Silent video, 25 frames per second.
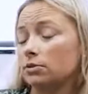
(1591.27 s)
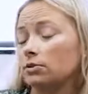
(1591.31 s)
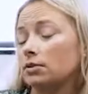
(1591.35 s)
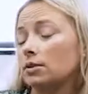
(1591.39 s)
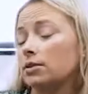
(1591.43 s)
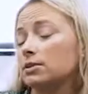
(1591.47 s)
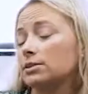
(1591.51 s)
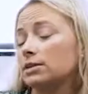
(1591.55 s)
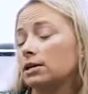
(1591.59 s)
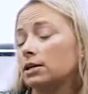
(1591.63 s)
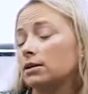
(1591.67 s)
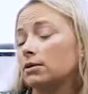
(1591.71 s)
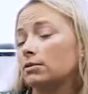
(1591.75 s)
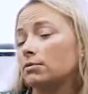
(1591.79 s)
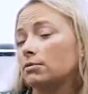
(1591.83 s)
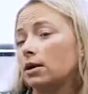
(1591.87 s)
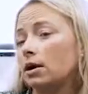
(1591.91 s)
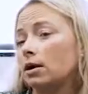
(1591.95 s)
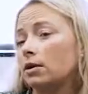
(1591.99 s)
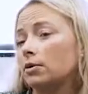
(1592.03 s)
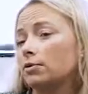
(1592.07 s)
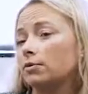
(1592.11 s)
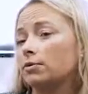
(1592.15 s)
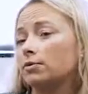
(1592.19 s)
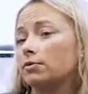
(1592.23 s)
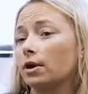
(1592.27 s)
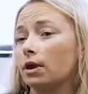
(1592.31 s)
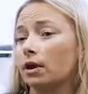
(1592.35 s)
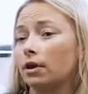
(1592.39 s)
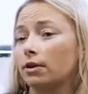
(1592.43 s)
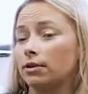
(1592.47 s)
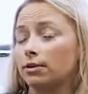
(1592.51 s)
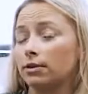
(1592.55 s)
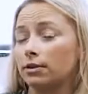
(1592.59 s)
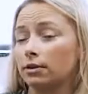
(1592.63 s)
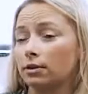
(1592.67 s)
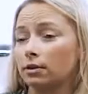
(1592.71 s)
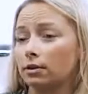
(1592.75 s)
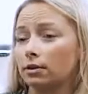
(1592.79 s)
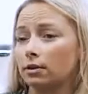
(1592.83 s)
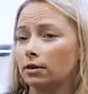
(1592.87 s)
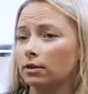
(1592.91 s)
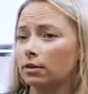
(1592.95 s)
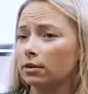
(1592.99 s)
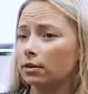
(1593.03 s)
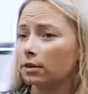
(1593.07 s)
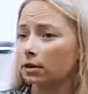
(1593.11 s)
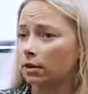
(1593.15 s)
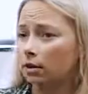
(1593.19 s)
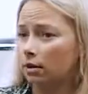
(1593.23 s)
So in the second round, we've got
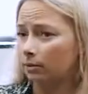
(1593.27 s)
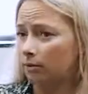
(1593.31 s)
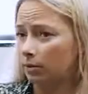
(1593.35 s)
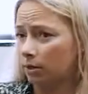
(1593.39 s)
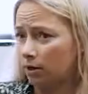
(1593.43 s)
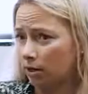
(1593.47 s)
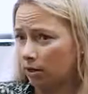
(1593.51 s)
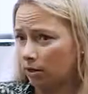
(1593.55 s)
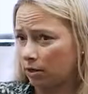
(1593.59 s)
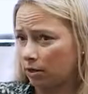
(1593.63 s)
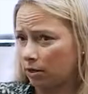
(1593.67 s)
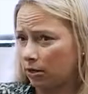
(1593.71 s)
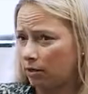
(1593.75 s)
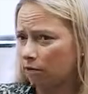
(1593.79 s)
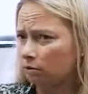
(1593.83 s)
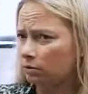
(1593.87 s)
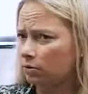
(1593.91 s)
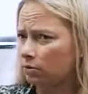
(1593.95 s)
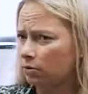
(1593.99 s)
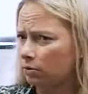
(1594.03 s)
the amniotic.